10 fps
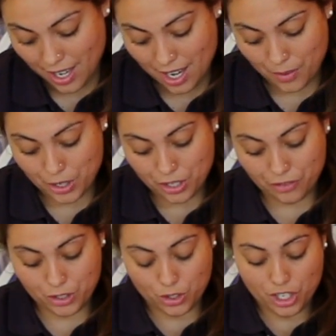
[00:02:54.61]
And when you
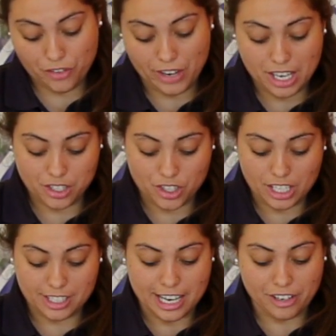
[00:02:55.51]
do your vase, you
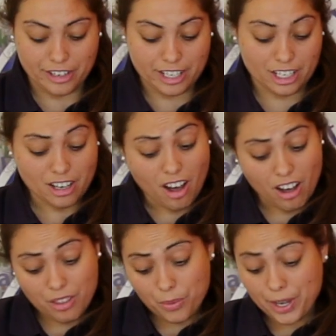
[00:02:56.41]
can decorate it
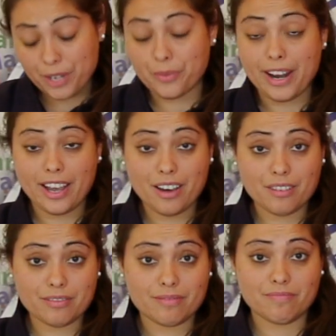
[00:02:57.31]
all the way
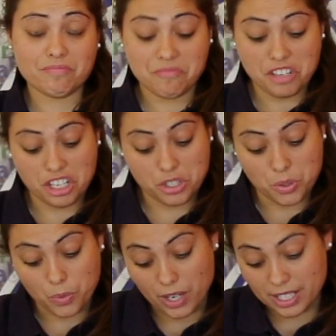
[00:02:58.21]
around. You can
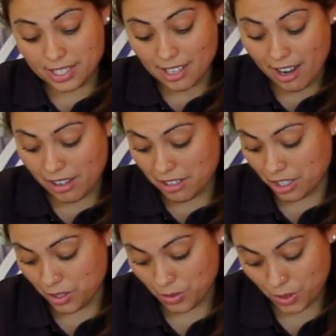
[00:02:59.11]
do one side,
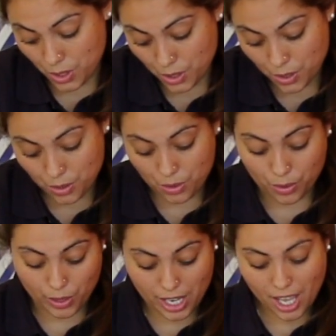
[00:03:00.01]
you can do 2,
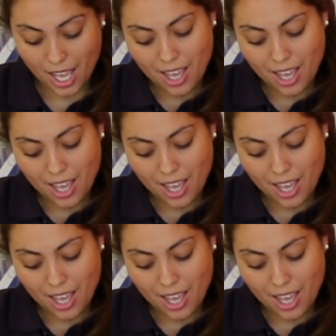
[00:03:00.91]
3.